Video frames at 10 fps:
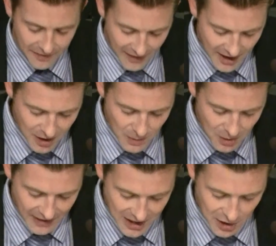Father, we
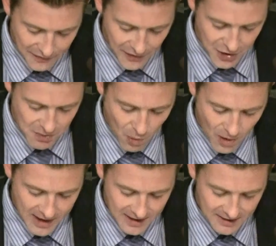thank you for this
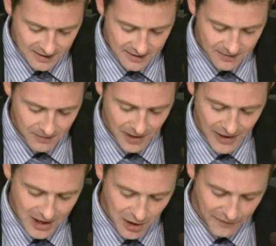morning. We
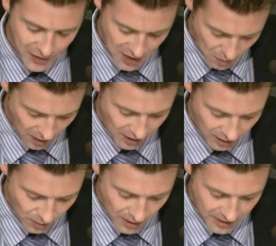thank you for your
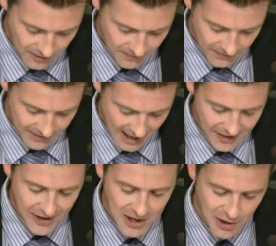word, Lord.
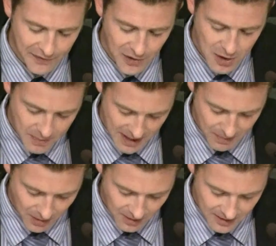I thank you for your
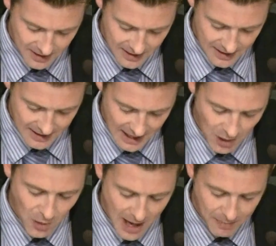people.
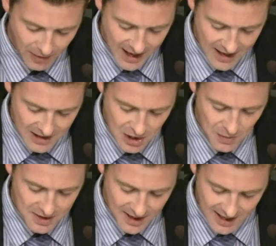And Lord, I pray that you
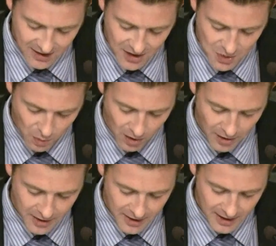would take this
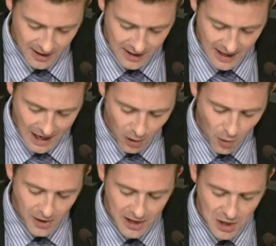word, and
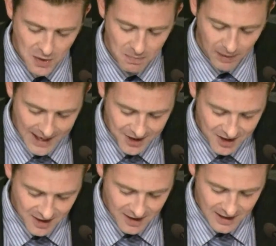Lord, that you would
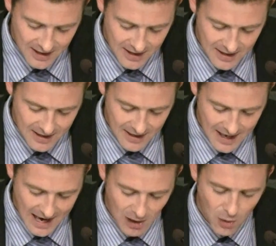bless it,
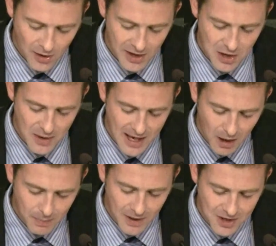and Lord, that you would
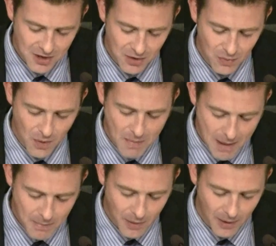help us to
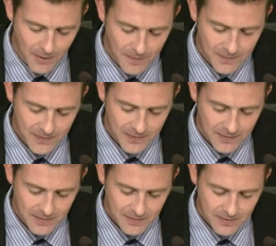remember
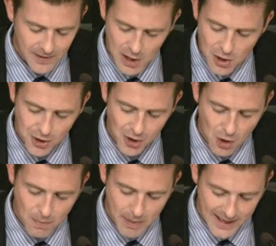you're
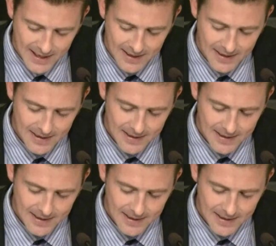so big